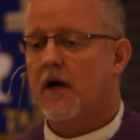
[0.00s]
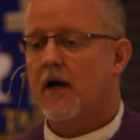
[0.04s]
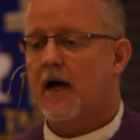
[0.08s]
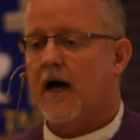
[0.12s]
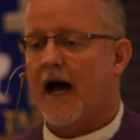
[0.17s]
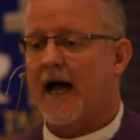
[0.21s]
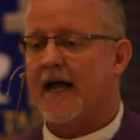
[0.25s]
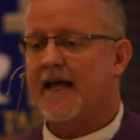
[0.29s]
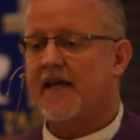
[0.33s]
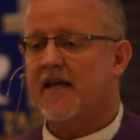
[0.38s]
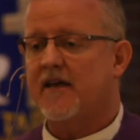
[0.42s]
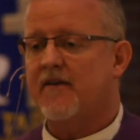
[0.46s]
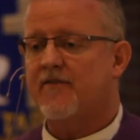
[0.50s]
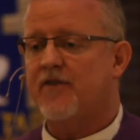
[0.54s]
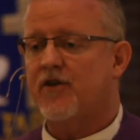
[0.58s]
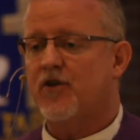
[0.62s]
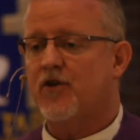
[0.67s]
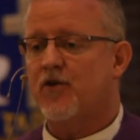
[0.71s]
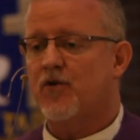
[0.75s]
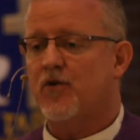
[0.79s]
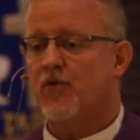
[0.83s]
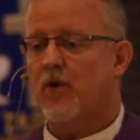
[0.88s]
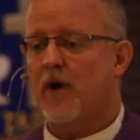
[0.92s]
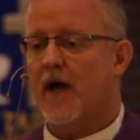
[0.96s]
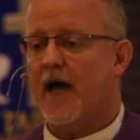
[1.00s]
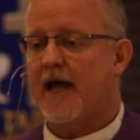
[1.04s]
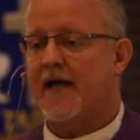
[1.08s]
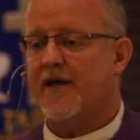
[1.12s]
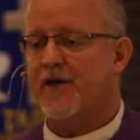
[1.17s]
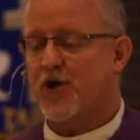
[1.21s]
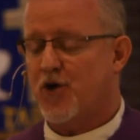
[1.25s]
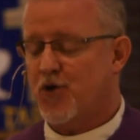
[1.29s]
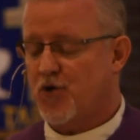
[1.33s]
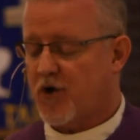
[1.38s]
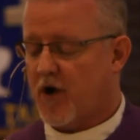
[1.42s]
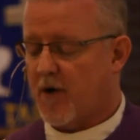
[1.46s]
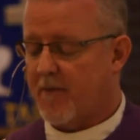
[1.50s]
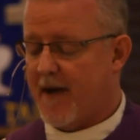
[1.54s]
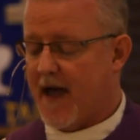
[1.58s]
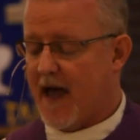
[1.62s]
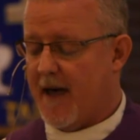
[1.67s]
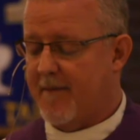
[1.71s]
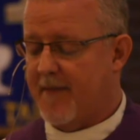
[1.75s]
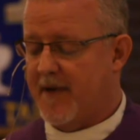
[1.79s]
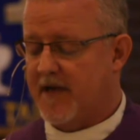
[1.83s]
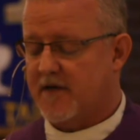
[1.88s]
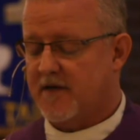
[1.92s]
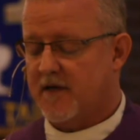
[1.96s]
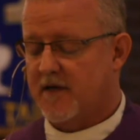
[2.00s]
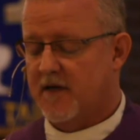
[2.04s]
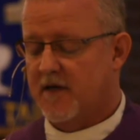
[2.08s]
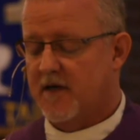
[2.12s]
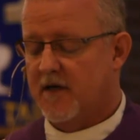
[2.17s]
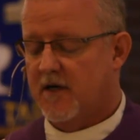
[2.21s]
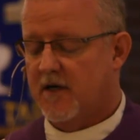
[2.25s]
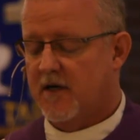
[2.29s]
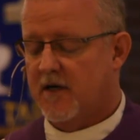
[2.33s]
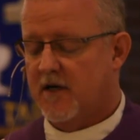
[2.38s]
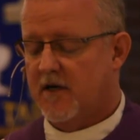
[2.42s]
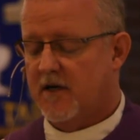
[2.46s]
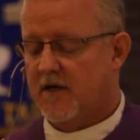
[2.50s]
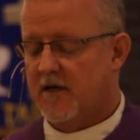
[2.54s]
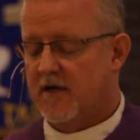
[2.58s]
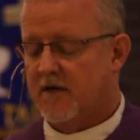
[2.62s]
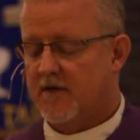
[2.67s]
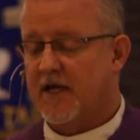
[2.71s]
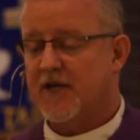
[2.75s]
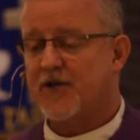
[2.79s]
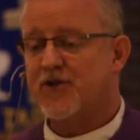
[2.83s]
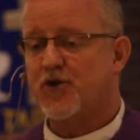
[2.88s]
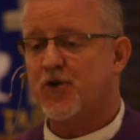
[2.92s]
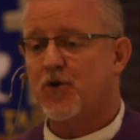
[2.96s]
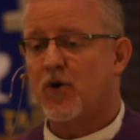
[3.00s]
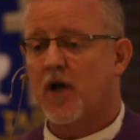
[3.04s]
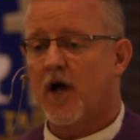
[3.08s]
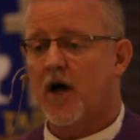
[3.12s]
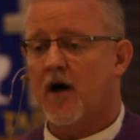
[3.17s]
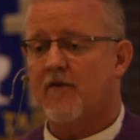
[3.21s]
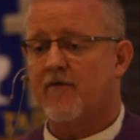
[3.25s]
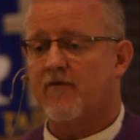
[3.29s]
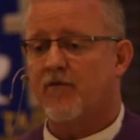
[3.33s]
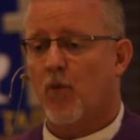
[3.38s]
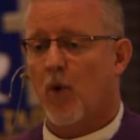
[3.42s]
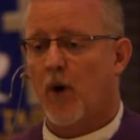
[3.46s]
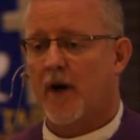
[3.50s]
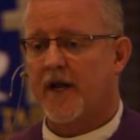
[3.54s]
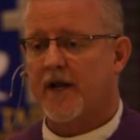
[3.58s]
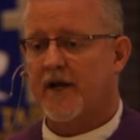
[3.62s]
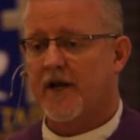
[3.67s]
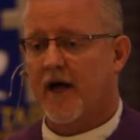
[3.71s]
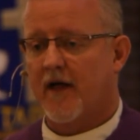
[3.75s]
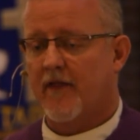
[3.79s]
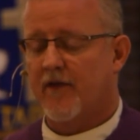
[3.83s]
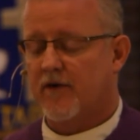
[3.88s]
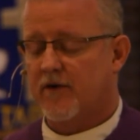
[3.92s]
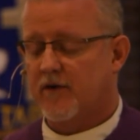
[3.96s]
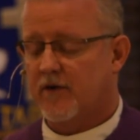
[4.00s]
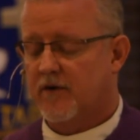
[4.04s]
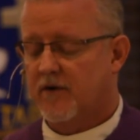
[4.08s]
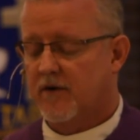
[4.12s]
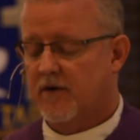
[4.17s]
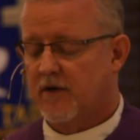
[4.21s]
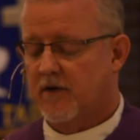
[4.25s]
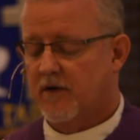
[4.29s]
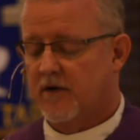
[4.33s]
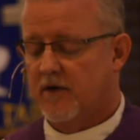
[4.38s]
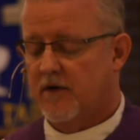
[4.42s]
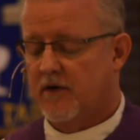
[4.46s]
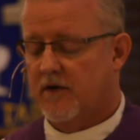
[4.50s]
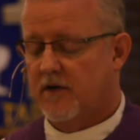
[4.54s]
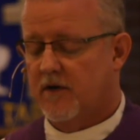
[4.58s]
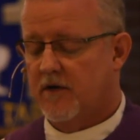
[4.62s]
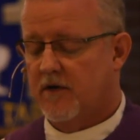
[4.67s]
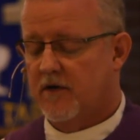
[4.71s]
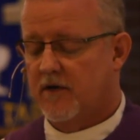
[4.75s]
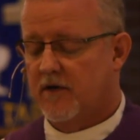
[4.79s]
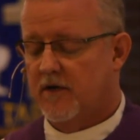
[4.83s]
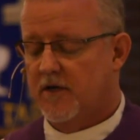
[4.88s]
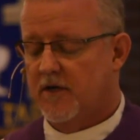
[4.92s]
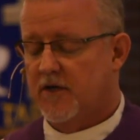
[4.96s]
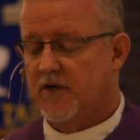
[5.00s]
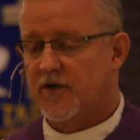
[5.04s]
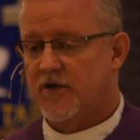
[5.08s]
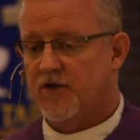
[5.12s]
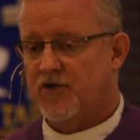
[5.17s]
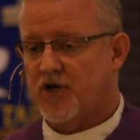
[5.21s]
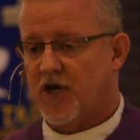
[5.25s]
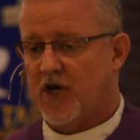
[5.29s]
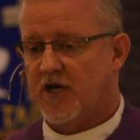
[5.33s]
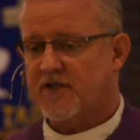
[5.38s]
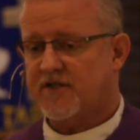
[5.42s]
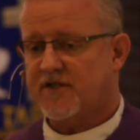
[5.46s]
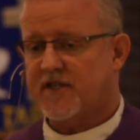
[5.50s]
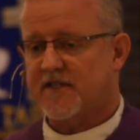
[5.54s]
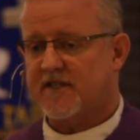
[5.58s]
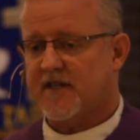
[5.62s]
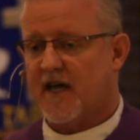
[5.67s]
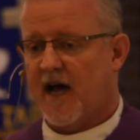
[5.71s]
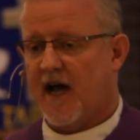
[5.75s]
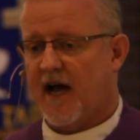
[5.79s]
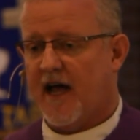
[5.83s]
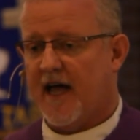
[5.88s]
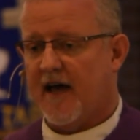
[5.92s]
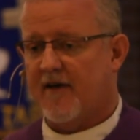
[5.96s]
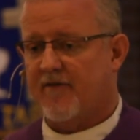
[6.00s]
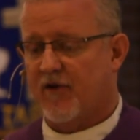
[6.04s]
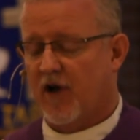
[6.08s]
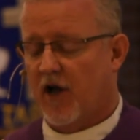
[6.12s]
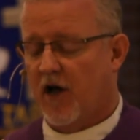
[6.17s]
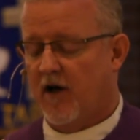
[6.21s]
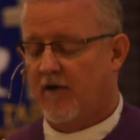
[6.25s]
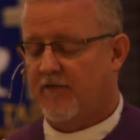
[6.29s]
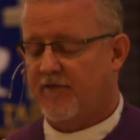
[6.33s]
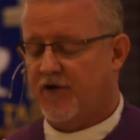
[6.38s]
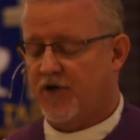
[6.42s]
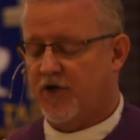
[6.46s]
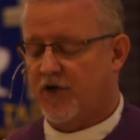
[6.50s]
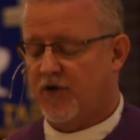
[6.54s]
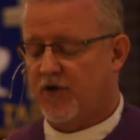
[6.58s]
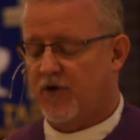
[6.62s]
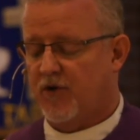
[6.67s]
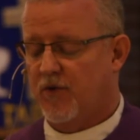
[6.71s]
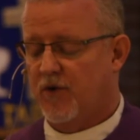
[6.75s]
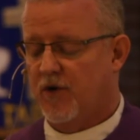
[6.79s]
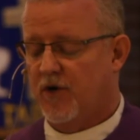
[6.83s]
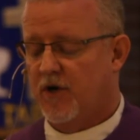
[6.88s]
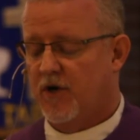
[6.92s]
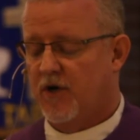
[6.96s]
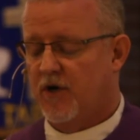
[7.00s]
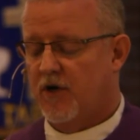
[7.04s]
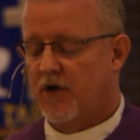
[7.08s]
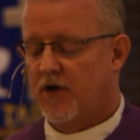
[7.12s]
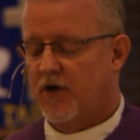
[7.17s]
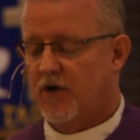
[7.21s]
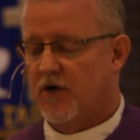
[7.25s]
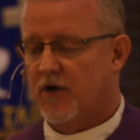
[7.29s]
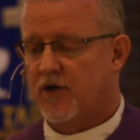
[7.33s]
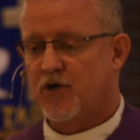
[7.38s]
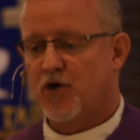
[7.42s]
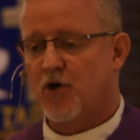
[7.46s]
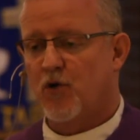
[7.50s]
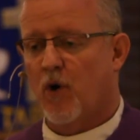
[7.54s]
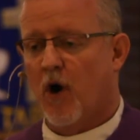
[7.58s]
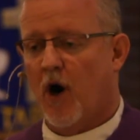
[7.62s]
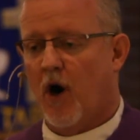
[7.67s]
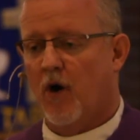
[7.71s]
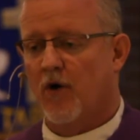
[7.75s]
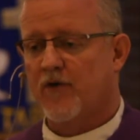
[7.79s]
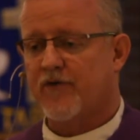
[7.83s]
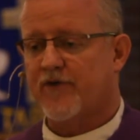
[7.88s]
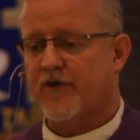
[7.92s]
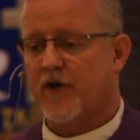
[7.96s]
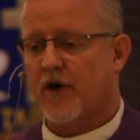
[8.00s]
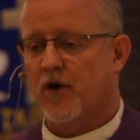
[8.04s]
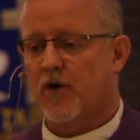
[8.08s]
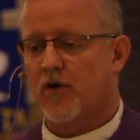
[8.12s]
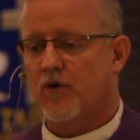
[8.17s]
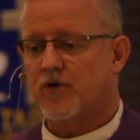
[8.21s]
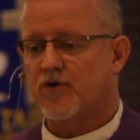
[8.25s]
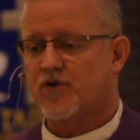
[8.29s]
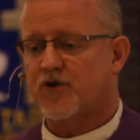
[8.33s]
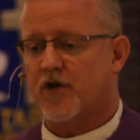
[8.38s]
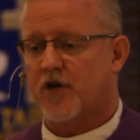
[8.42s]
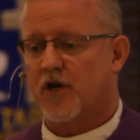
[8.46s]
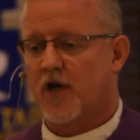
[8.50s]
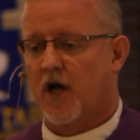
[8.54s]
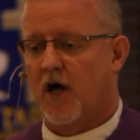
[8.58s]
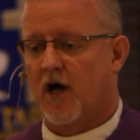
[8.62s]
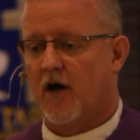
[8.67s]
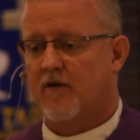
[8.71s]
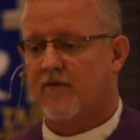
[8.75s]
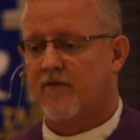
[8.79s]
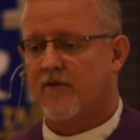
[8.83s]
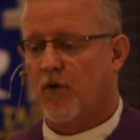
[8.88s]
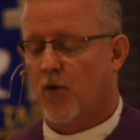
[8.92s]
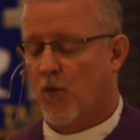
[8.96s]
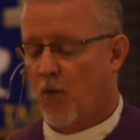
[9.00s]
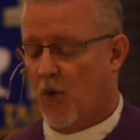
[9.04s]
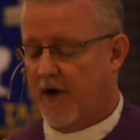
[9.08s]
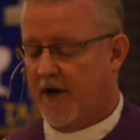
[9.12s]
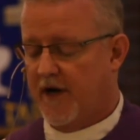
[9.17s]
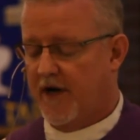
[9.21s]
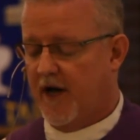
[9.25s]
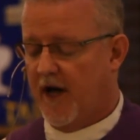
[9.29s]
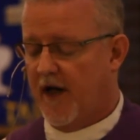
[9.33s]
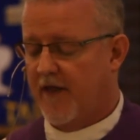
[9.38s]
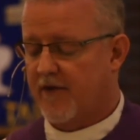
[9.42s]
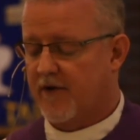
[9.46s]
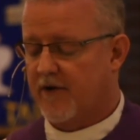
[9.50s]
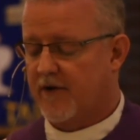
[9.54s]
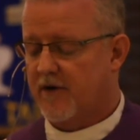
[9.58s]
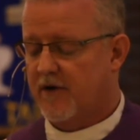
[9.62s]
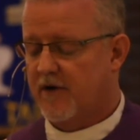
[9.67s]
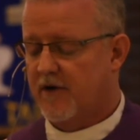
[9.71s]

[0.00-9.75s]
I give you a new commandment, that you love one another. Just as I have loved you, you also should love one another.